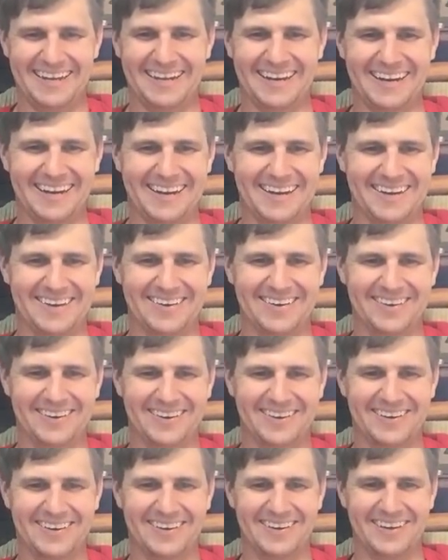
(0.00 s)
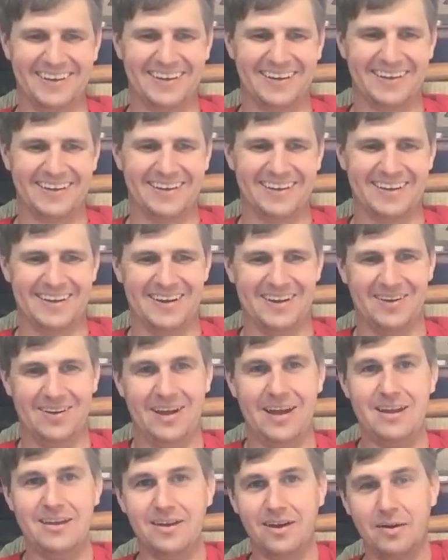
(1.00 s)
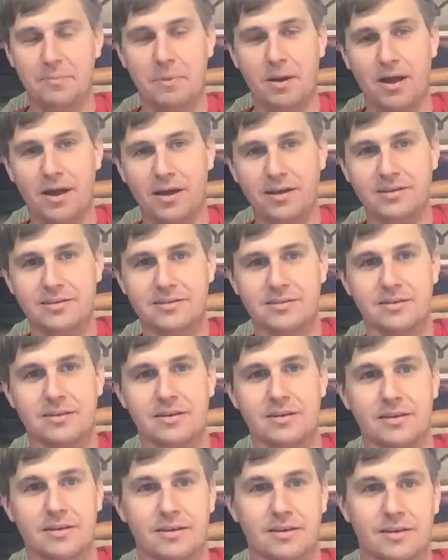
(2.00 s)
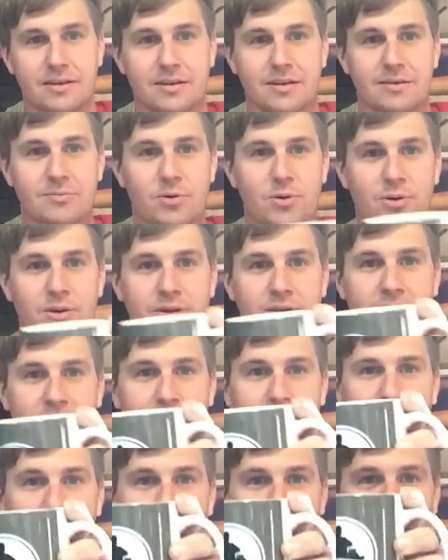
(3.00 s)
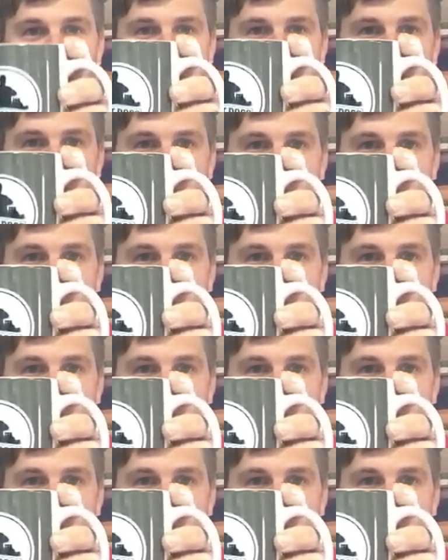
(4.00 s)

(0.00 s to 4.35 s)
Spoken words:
No. Hey, Dirt Boss. Good morning, Dirt Boss.